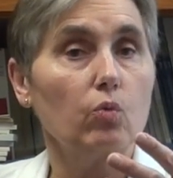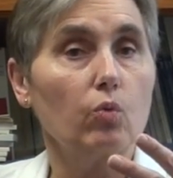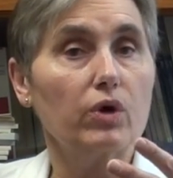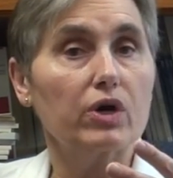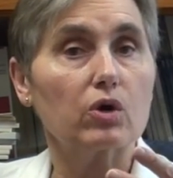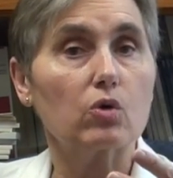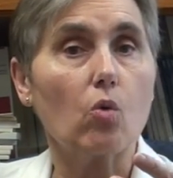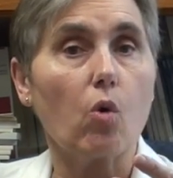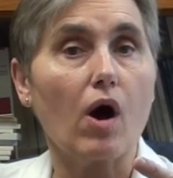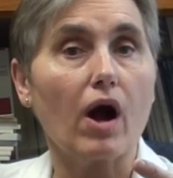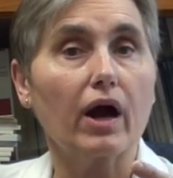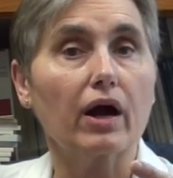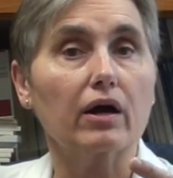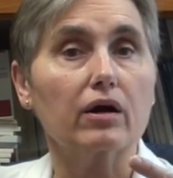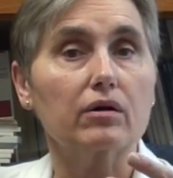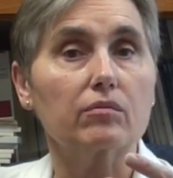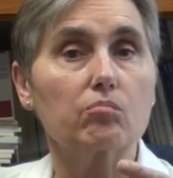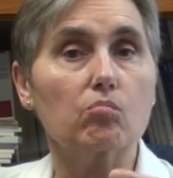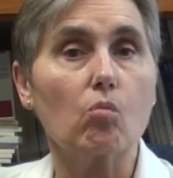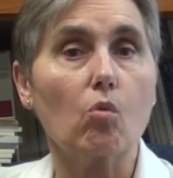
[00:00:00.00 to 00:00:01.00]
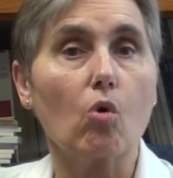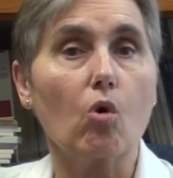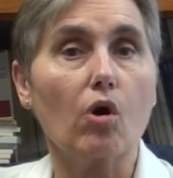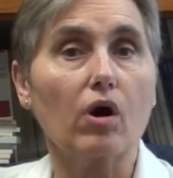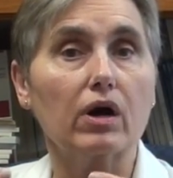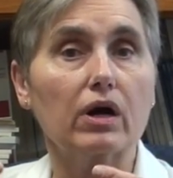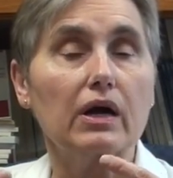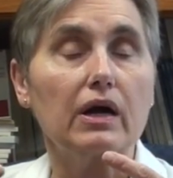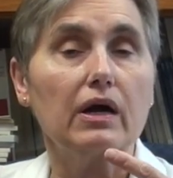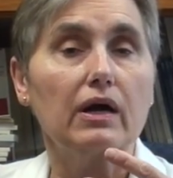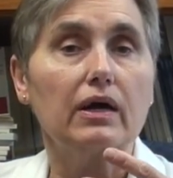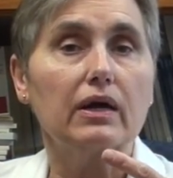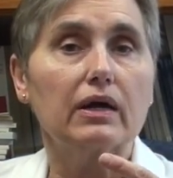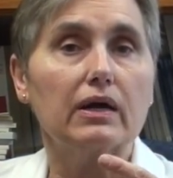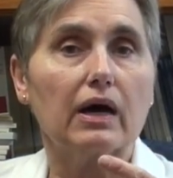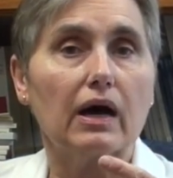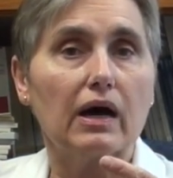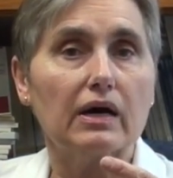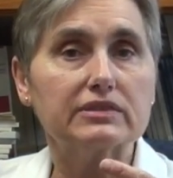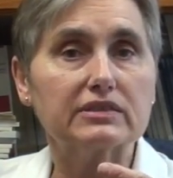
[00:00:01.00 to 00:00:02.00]
We acquire more
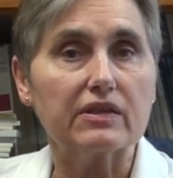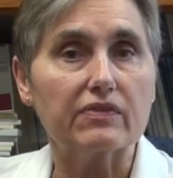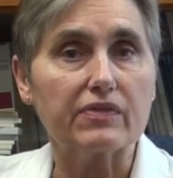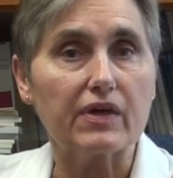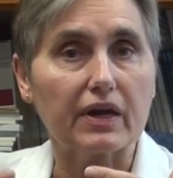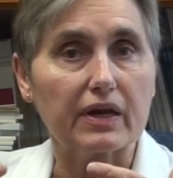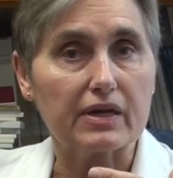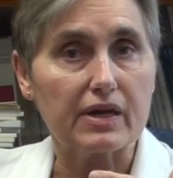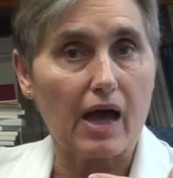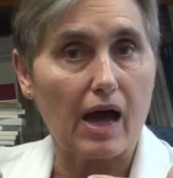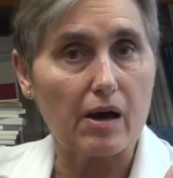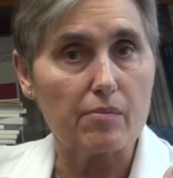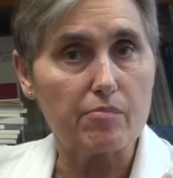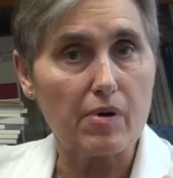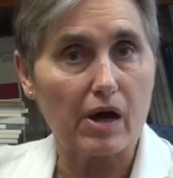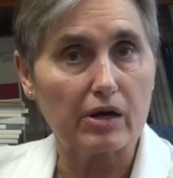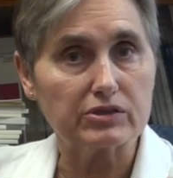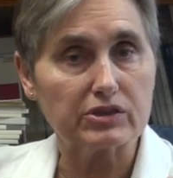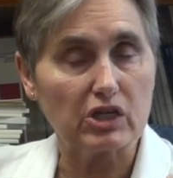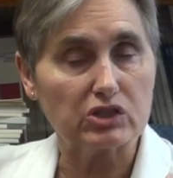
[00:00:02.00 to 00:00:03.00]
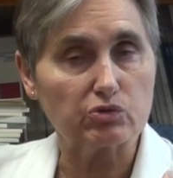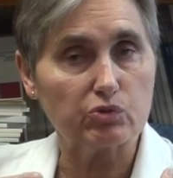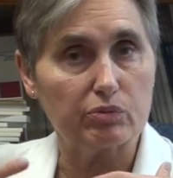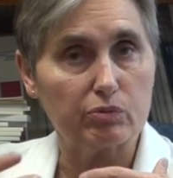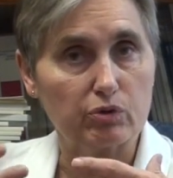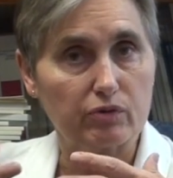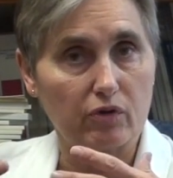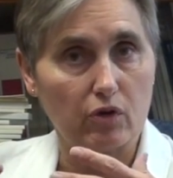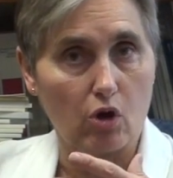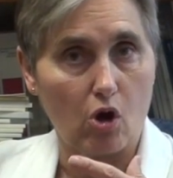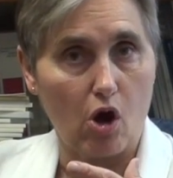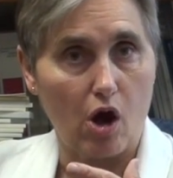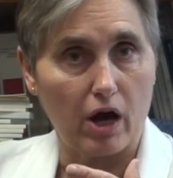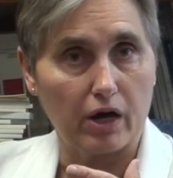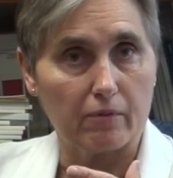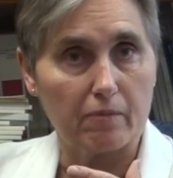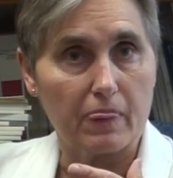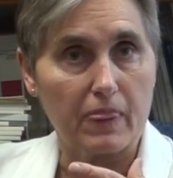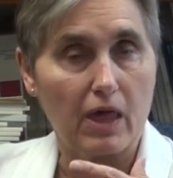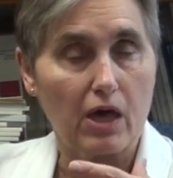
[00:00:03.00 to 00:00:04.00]
uh, synthetic compounds as we move along.